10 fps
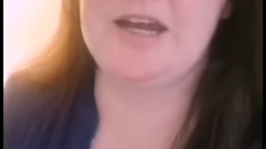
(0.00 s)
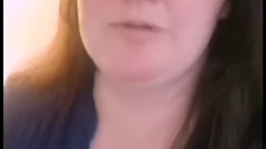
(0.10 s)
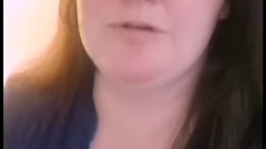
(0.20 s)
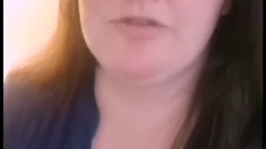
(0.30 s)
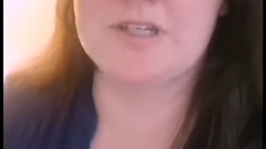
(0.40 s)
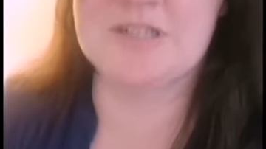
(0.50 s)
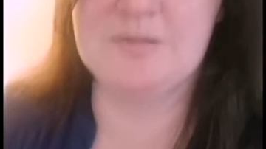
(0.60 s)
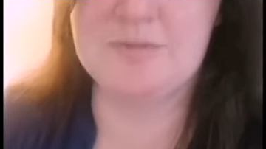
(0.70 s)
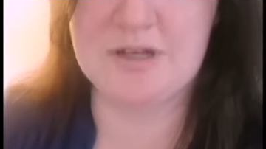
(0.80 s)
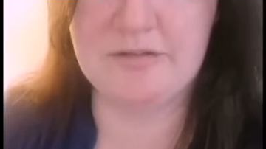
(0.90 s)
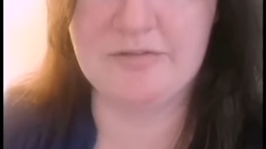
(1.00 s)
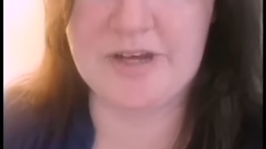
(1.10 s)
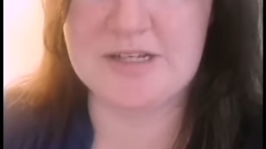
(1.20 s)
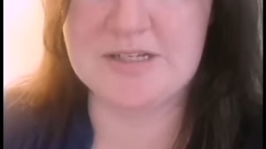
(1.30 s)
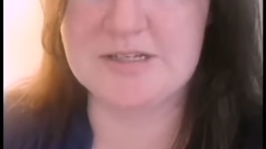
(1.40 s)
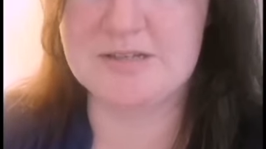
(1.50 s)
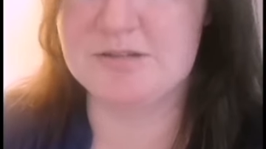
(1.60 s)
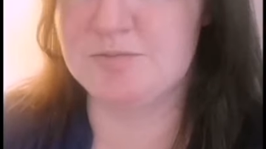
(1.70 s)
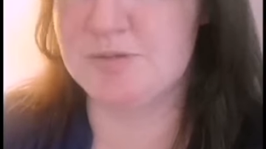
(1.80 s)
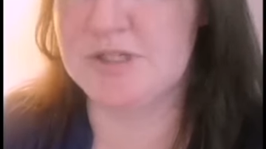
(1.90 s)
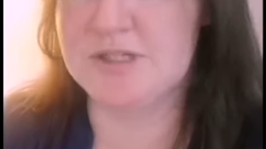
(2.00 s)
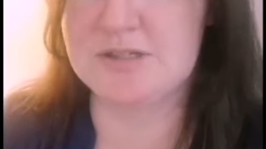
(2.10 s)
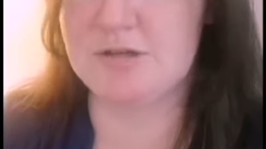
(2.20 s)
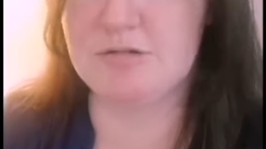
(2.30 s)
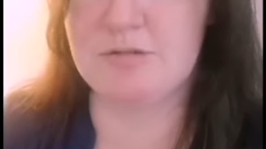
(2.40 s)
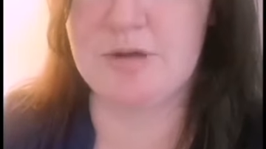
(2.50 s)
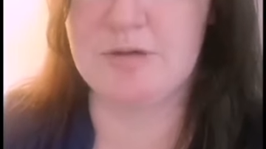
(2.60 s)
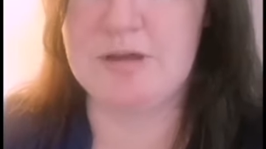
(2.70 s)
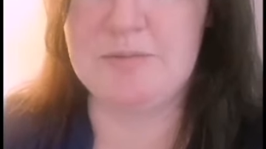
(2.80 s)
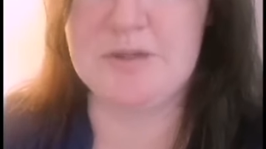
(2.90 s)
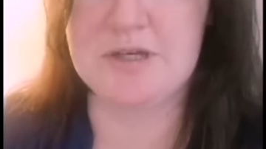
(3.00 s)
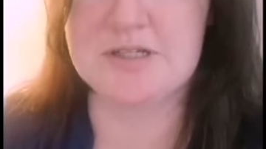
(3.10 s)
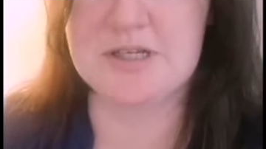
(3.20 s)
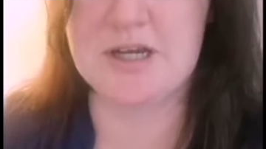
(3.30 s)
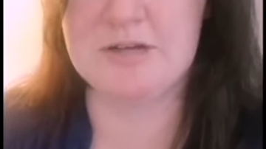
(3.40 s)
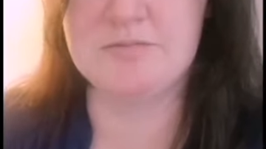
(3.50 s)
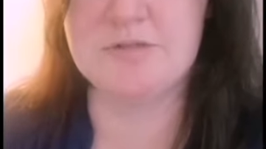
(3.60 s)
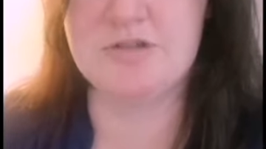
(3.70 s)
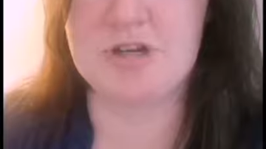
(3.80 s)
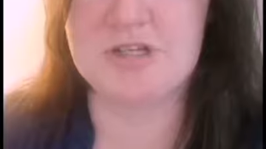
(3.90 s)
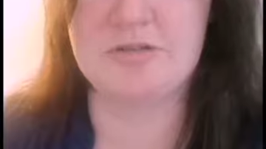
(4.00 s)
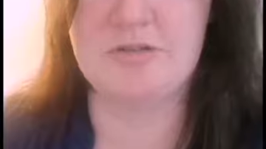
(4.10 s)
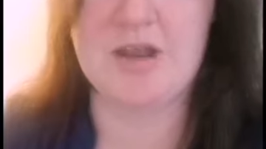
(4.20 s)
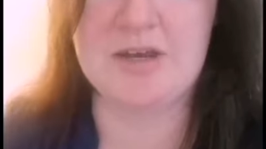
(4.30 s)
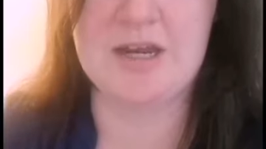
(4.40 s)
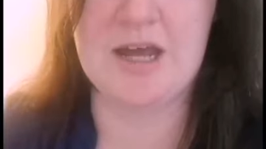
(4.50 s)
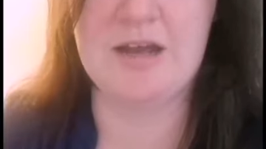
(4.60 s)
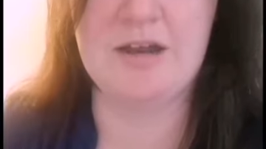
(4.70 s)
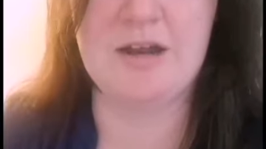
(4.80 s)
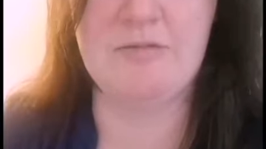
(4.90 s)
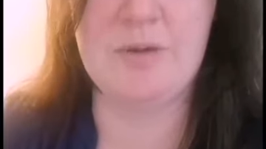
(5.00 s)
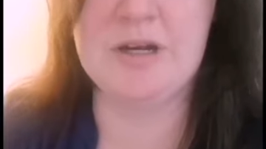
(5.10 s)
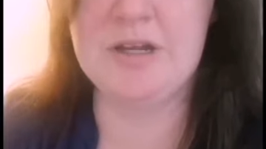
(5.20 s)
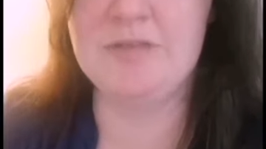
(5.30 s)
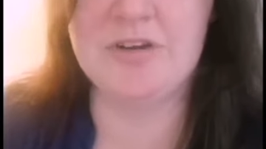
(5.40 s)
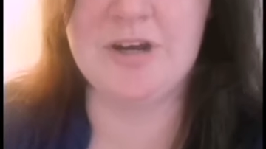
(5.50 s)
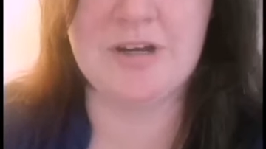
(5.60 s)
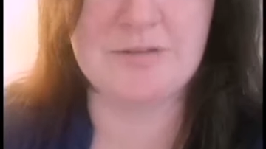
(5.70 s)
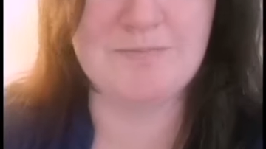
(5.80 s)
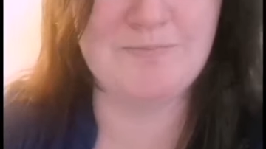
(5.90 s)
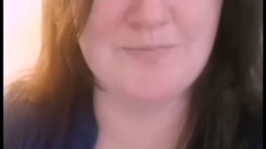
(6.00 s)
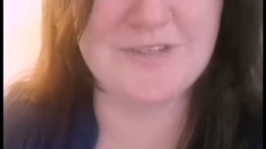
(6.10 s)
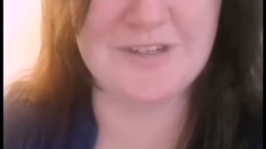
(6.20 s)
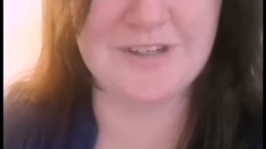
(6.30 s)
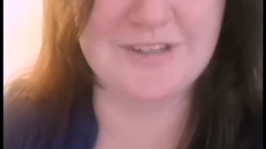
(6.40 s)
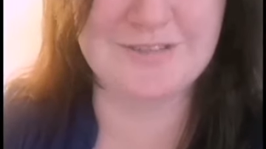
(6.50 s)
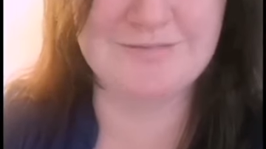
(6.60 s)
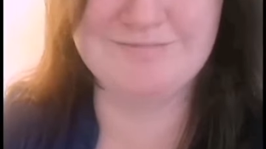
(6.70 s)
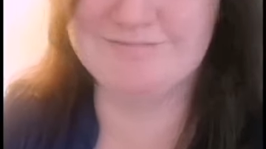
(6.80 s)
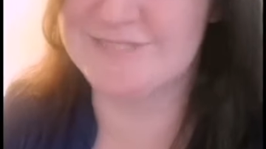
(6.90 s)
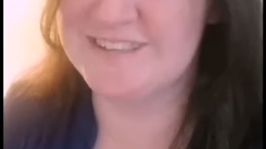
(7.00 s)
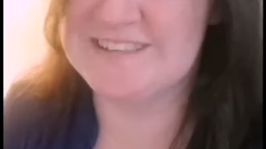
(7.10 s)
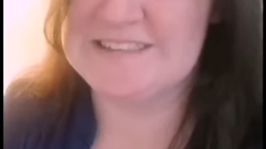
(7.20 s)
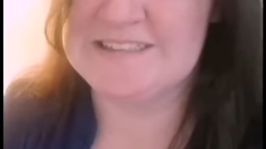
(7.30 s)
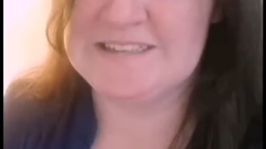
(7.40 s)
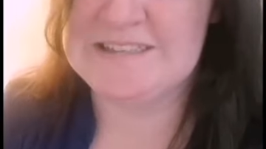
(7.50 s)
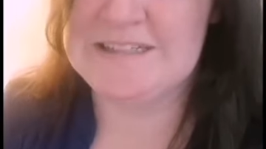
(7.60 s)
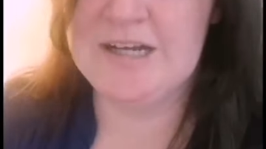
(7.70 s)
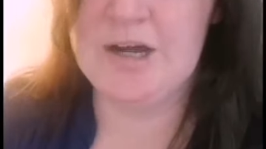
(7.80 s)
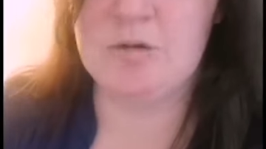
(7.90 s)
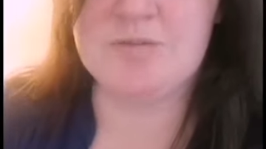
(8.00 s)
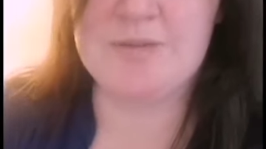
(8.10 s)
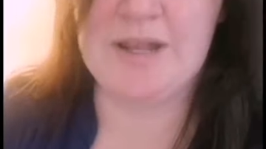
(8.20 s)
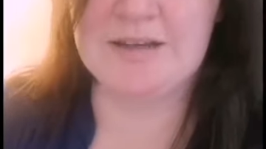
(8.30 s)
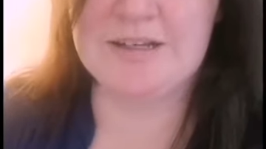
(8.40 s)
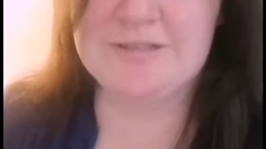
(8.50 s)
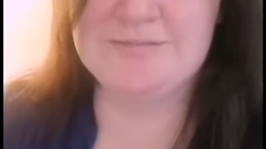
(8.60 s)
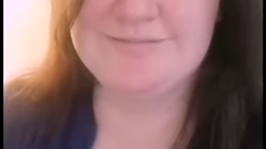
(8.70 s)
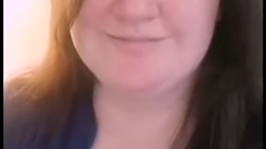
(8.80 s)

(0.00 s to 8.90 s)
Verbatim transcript: any moving tips and advice, please throw them my way because I am stressed already and I've barely even started. So, wish me luck.